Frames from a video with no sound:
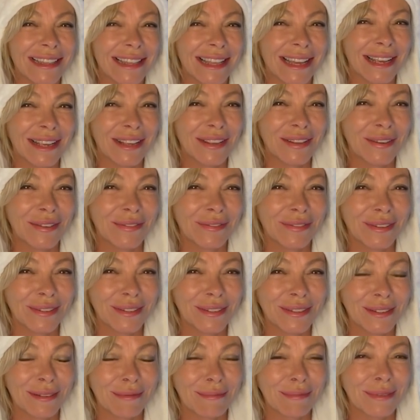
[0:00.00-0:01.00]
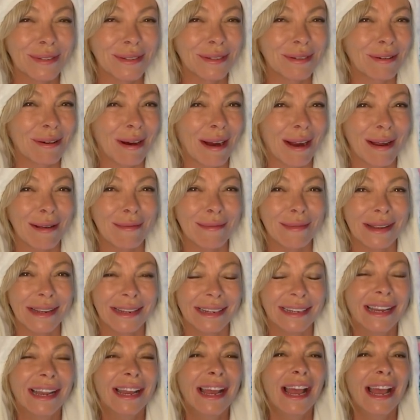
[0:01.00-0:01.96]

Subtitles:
Thank you for subscribing.